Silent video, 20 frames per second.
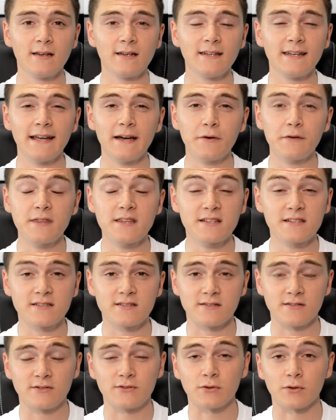Now this is
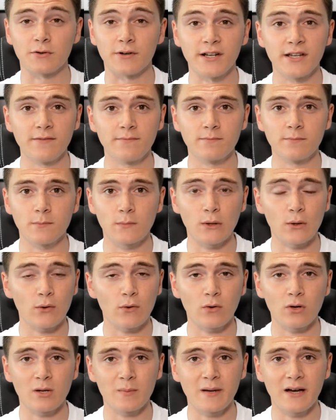a story
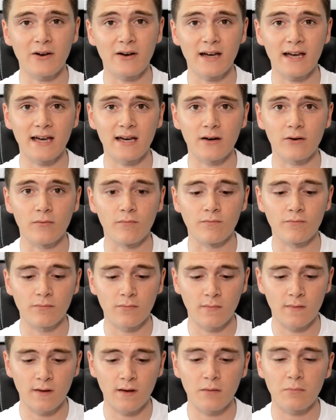all about how
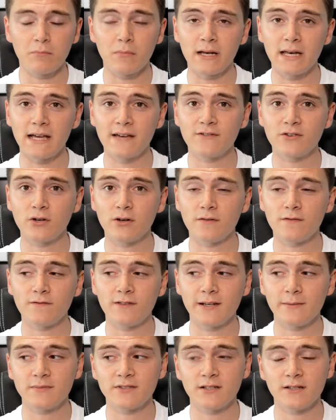my life got
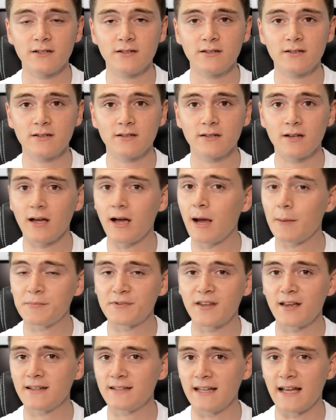flip-turned
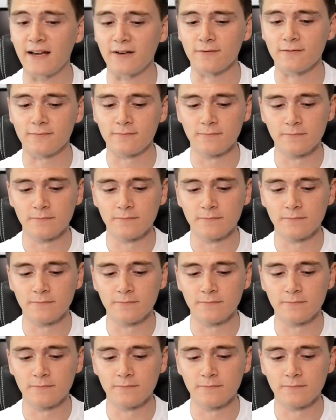upside down.